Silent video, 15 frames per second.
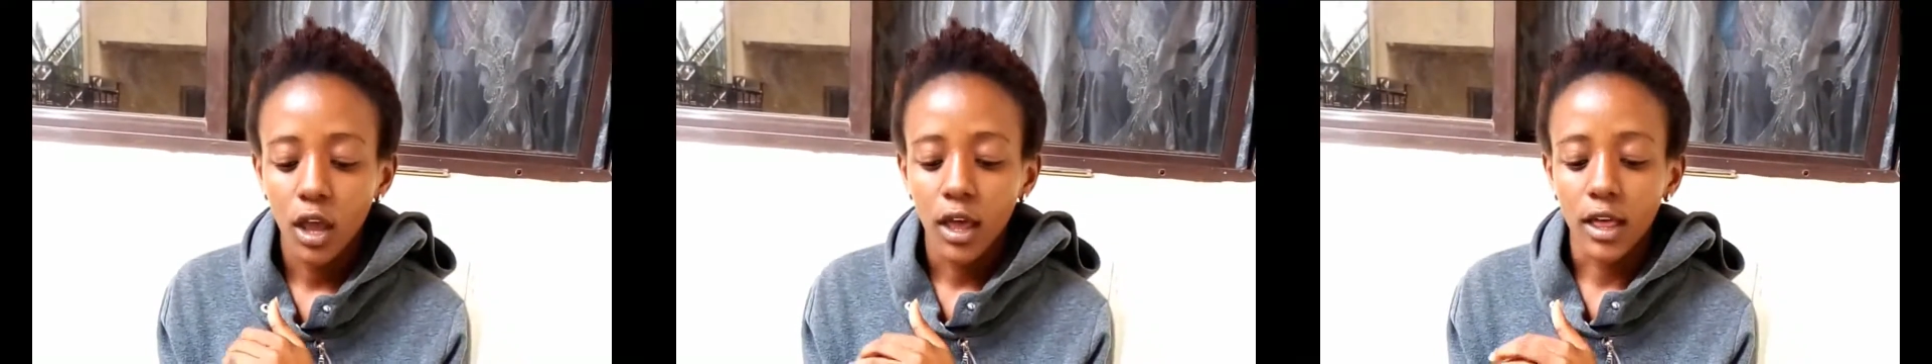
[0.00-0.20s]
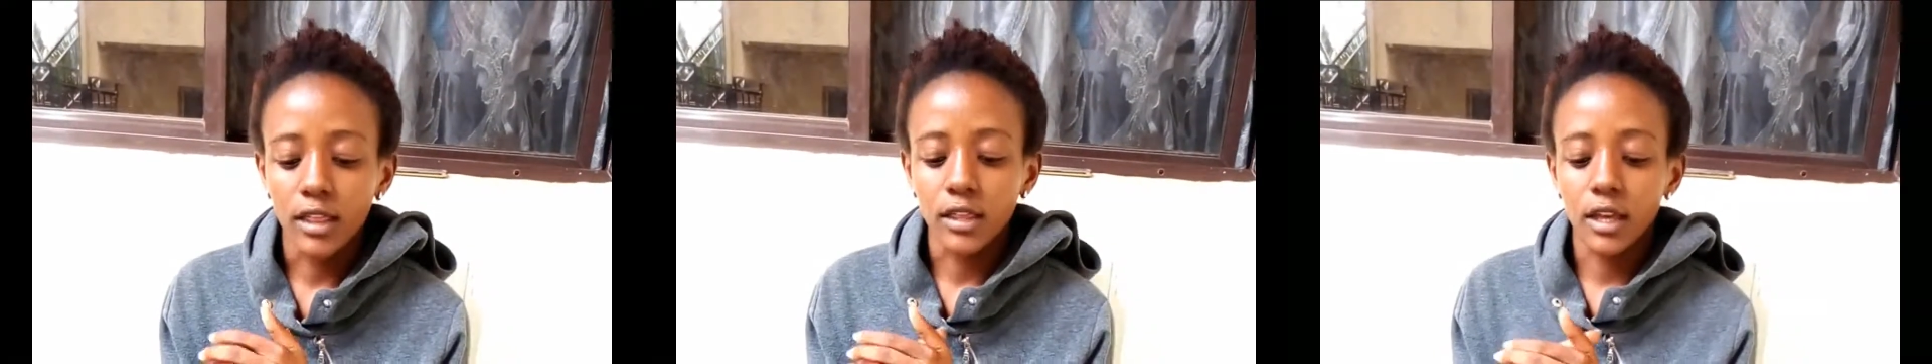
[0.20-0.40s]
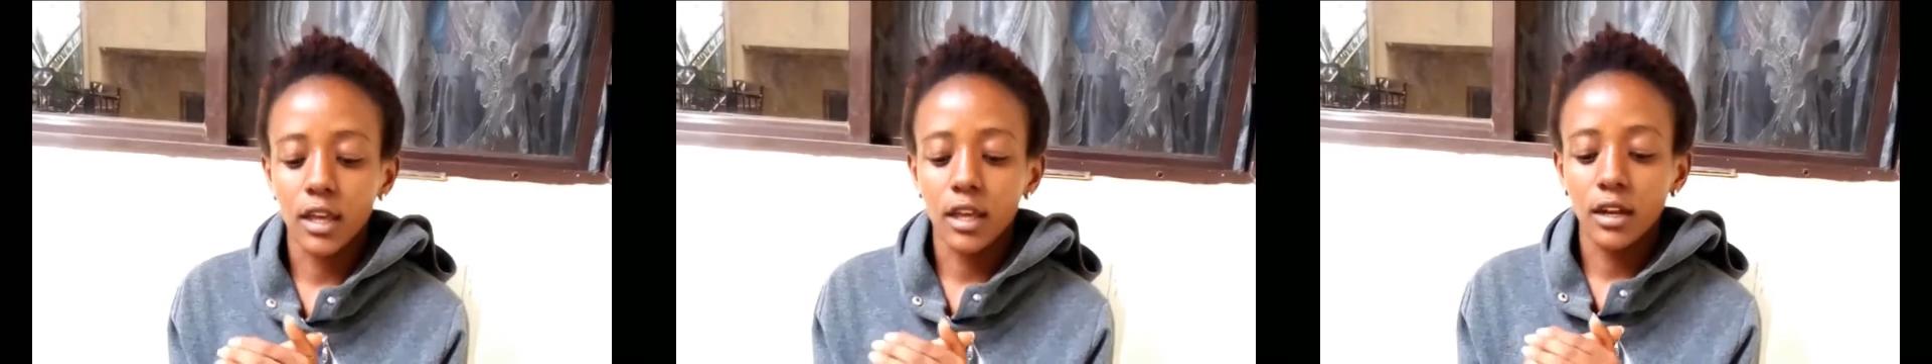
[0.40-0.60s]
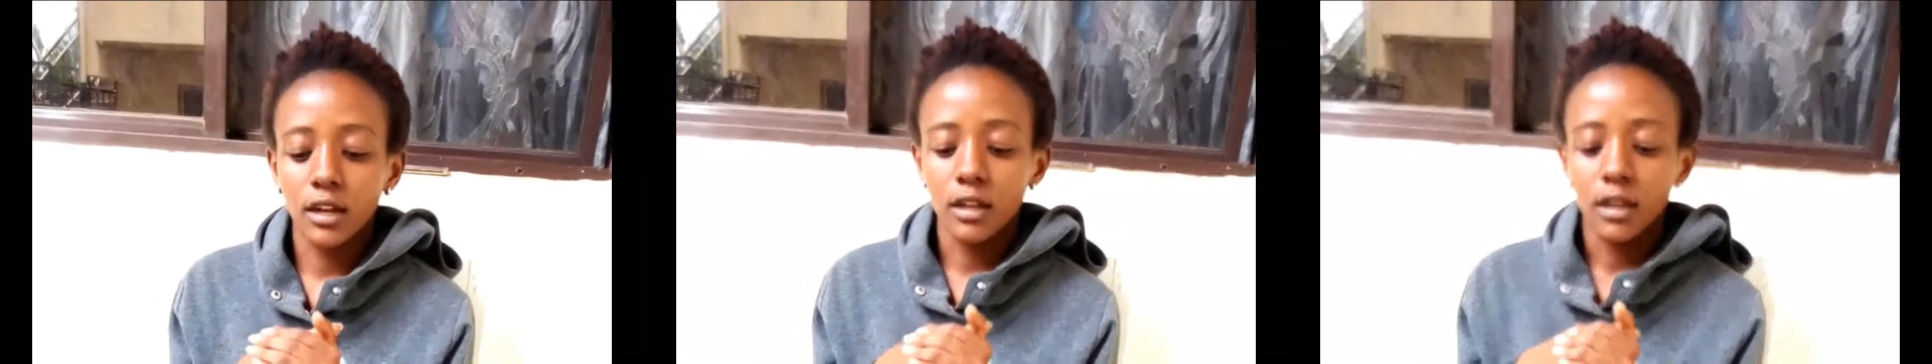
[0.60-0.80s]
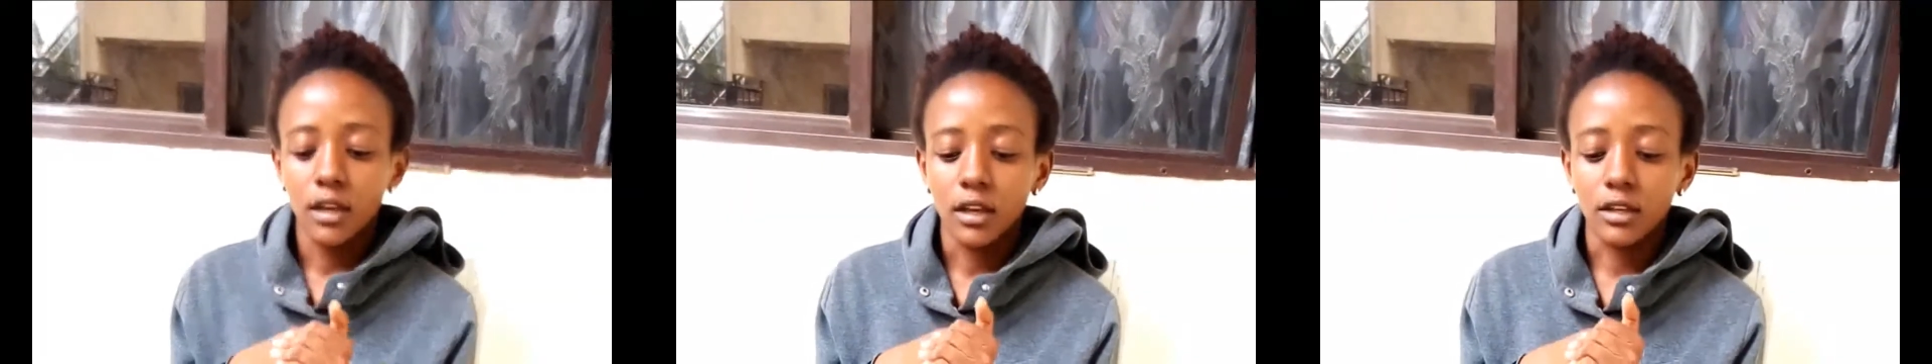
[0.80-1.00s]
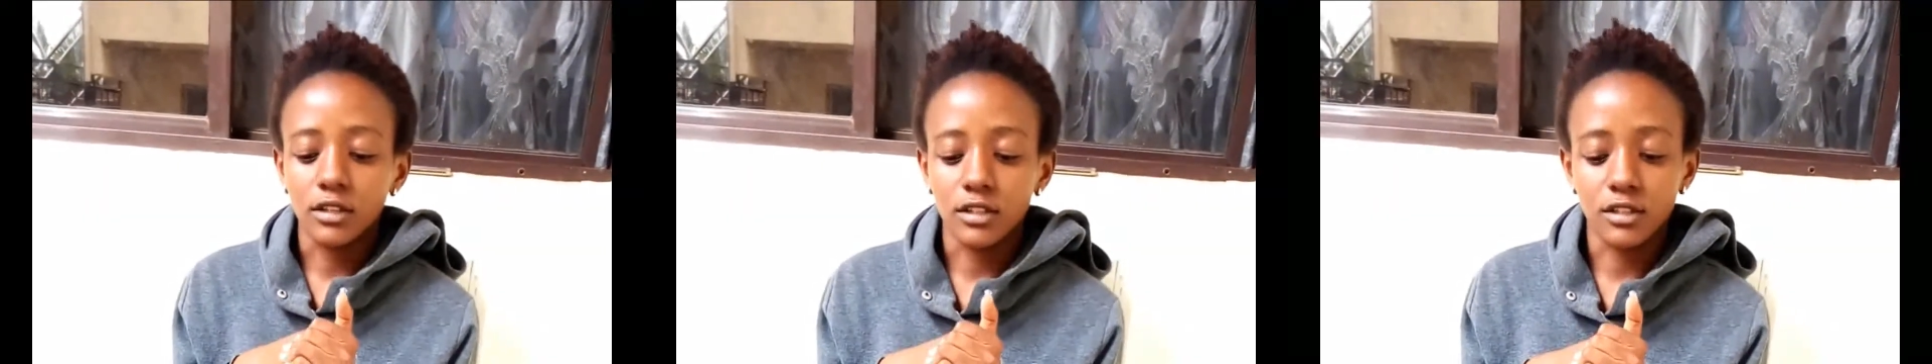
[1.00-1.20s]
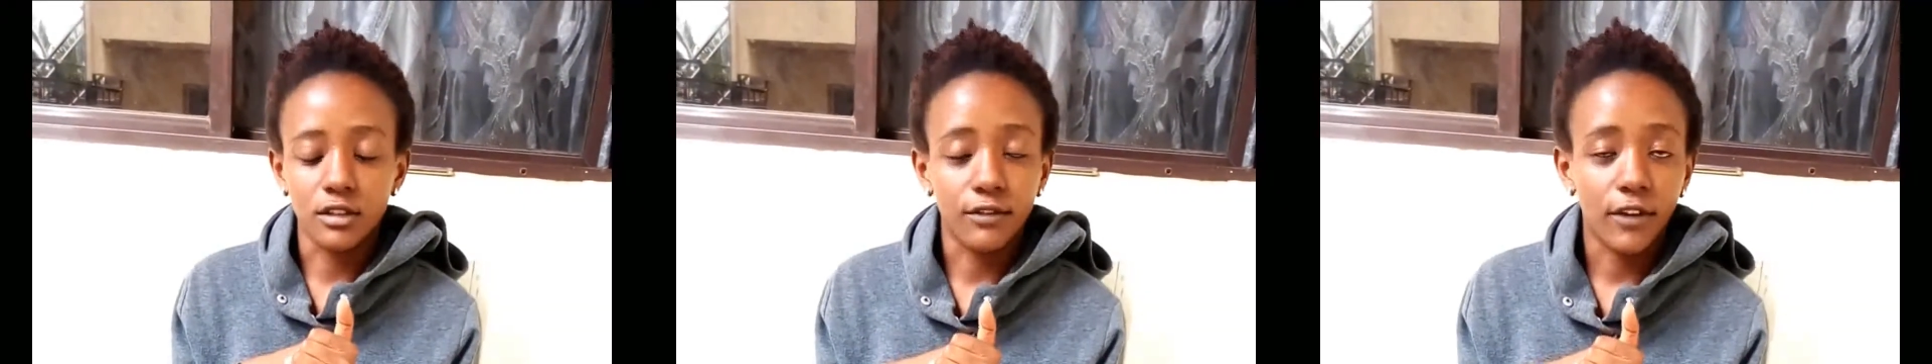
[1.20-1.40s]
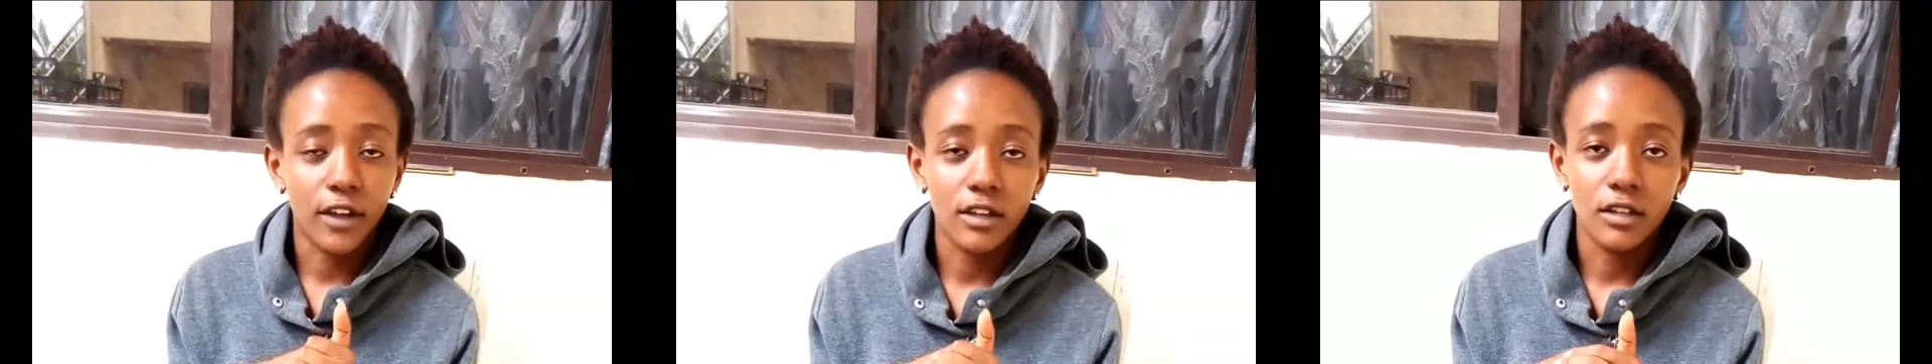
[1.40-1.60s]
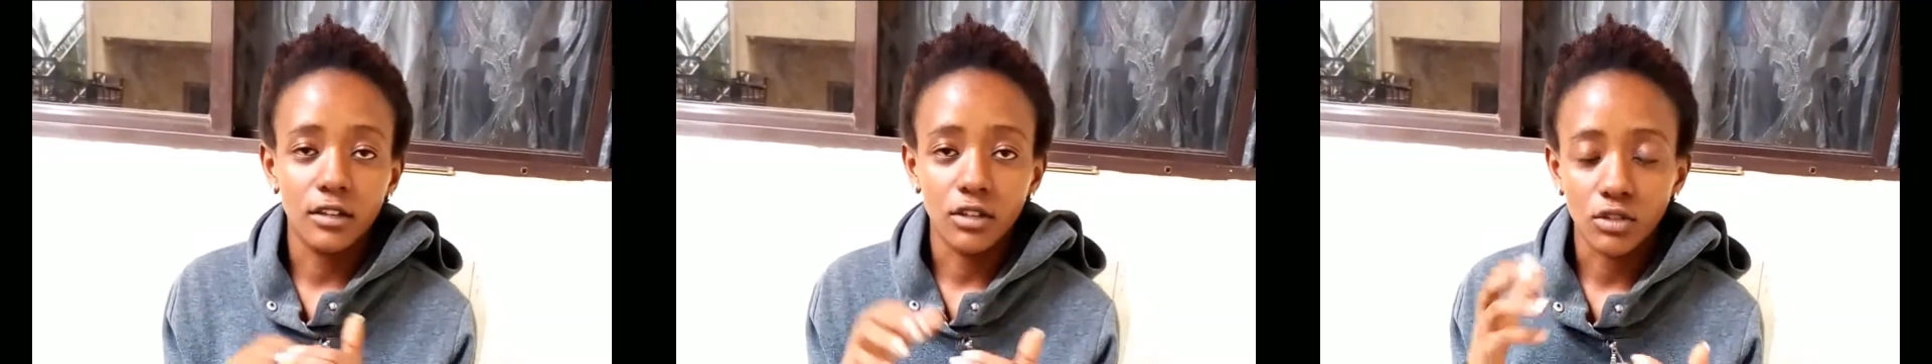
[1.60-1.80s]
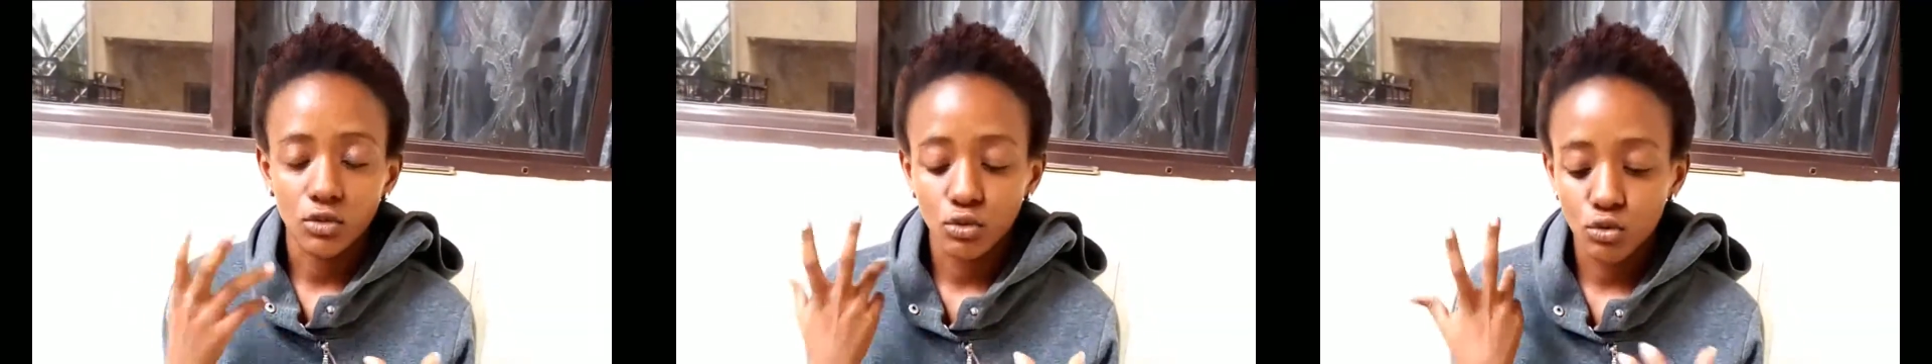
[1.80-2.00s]
and then it is divided
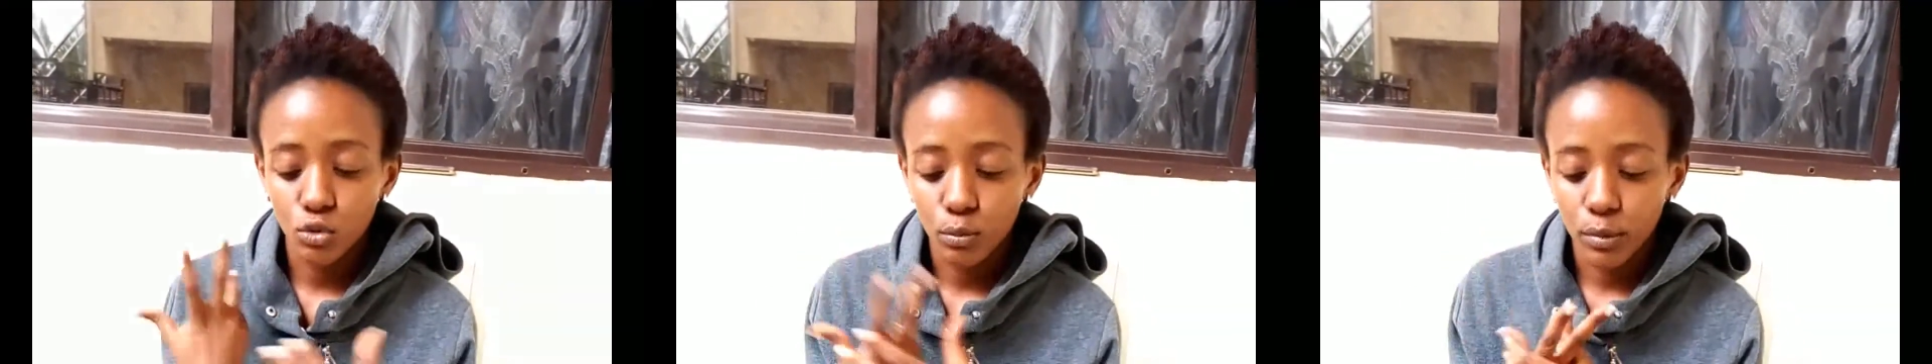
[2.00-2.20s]
into two